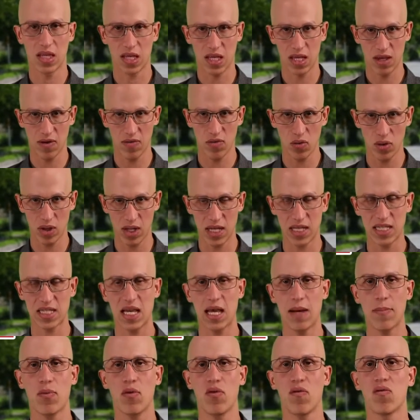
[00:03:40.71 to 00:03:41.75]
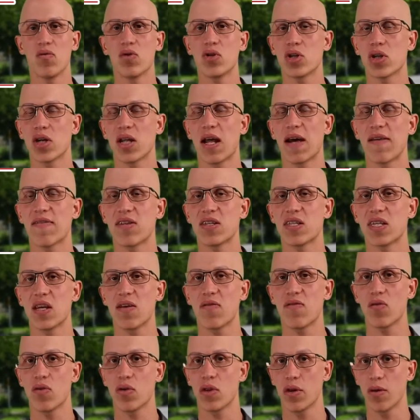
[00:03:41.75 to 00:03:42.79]
To give you an example of what you're going to have to
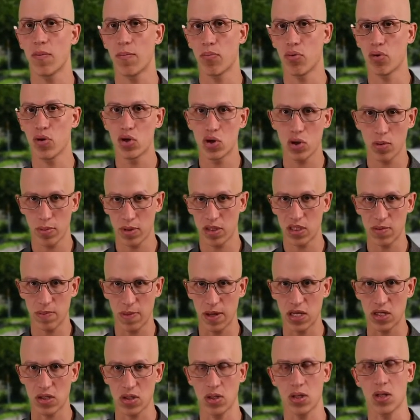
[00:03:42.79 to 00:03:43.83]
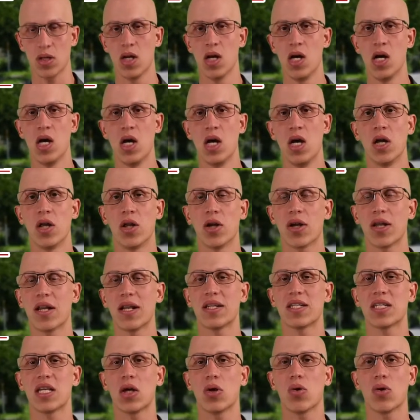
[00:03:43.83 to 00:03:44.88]
say for the pre-trip inspection, you're
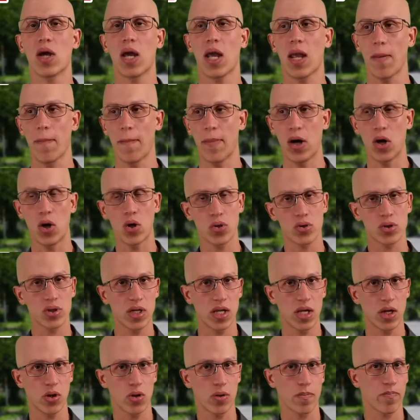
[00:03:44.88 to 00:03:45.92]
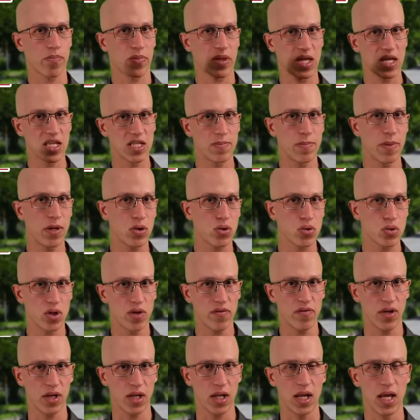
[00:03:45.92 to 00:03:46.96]
going to say, okay, my alternator is belt
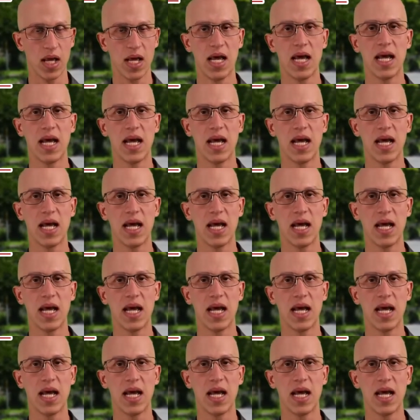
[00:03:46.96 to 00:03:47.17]
driven.